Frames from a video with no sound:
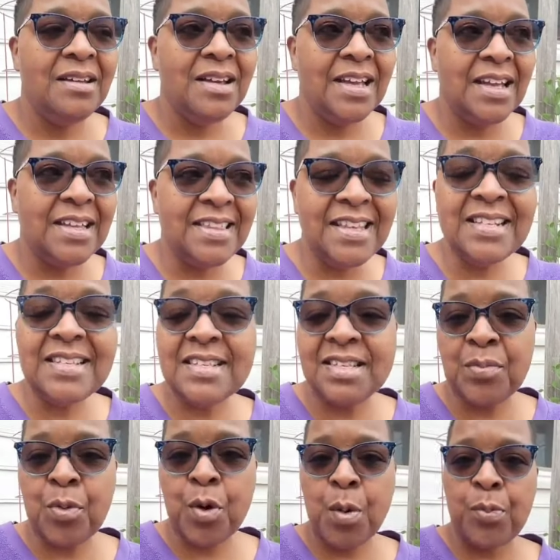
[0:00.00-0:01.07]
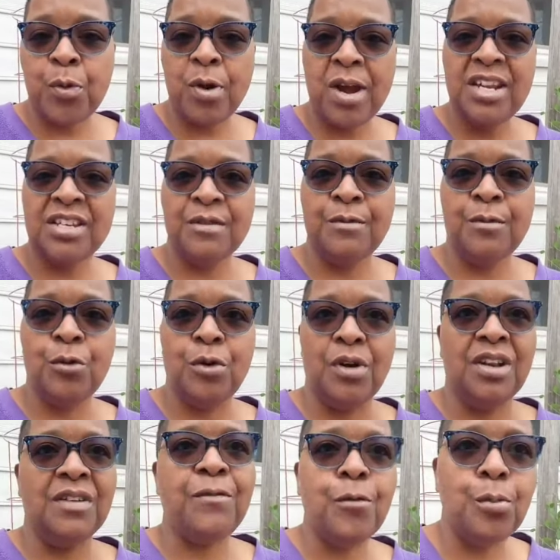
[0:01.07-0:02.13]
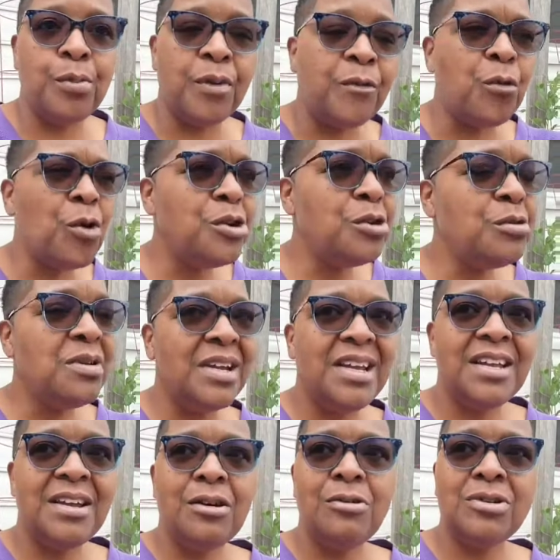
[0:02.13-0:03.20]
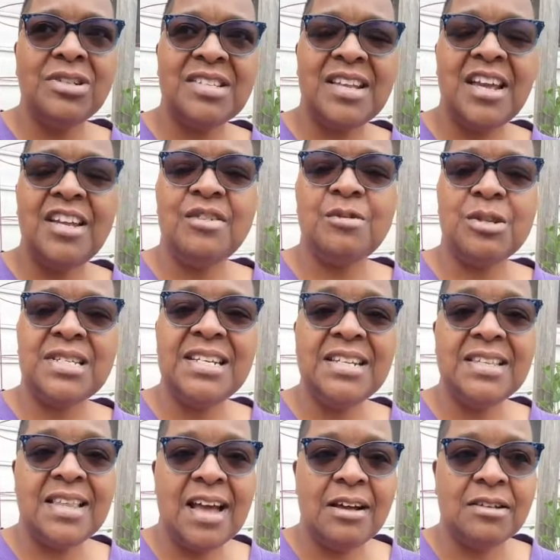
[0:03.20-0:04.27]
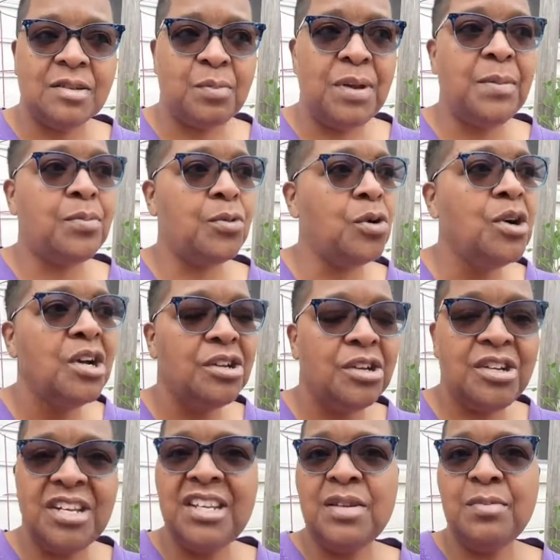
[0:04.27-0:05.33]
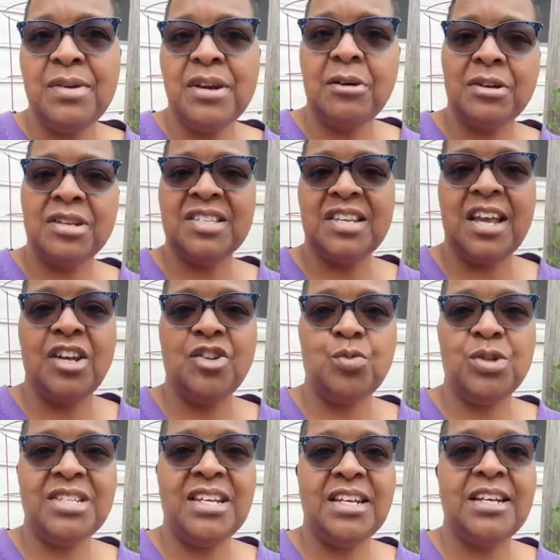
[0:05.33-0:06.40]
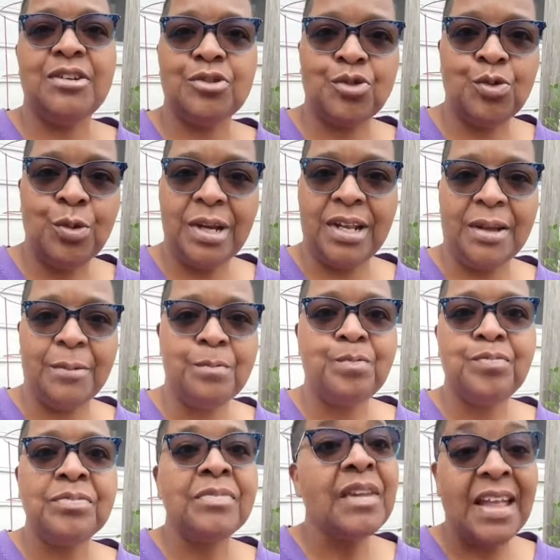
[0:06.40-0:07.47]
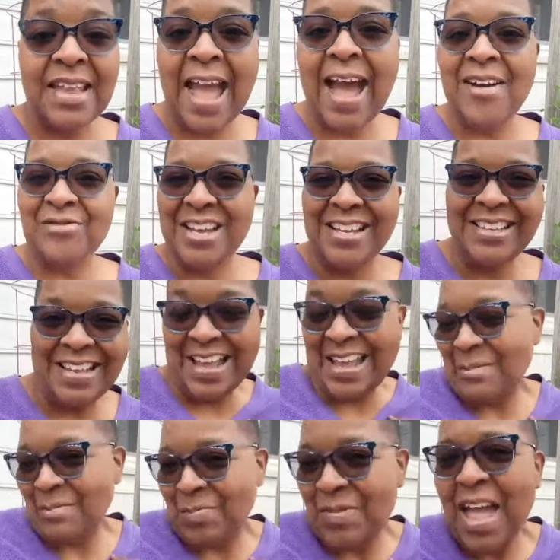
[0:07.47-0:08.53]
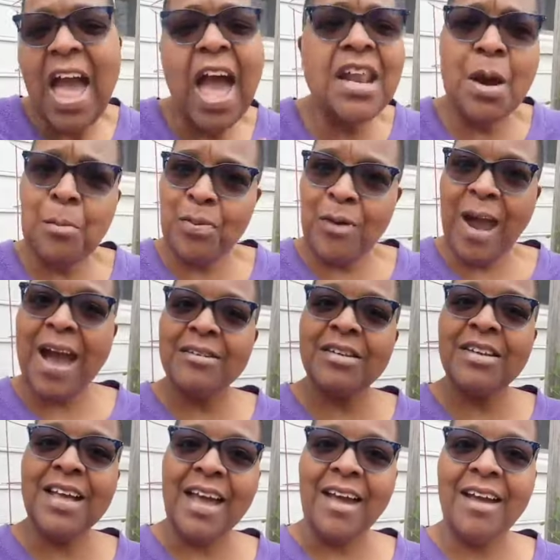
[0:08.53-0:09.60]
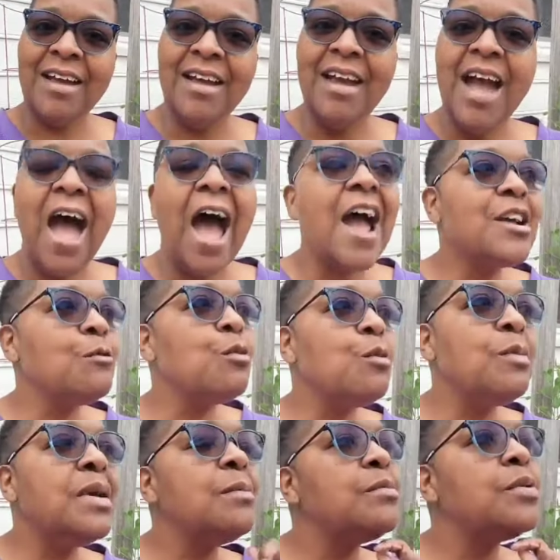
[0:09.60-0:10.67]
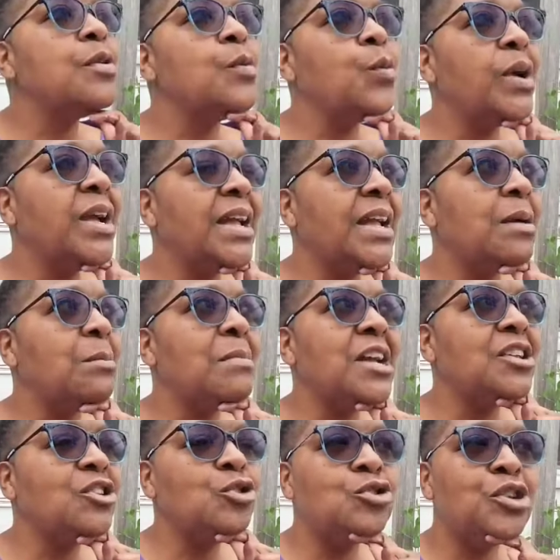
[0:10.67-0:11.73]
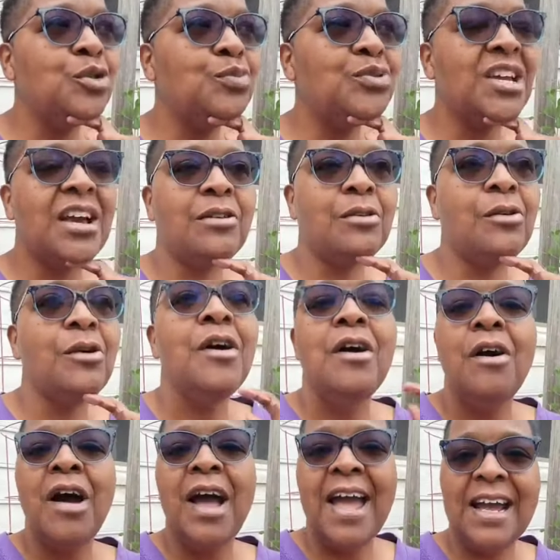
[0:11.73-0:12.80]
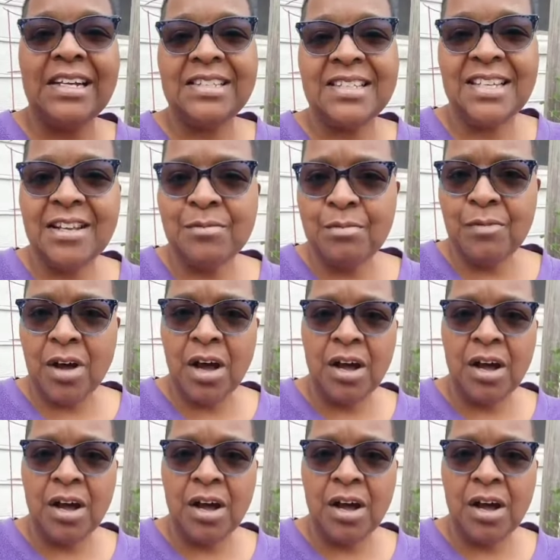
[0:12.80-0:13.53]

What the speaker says: And this is the preparation for it. And before you can get on the stage with 10,000 people, you need to be on a stage with 10 or 20. Now I've done that. And I'm proud of that. I can remember when my YouTube channel had 10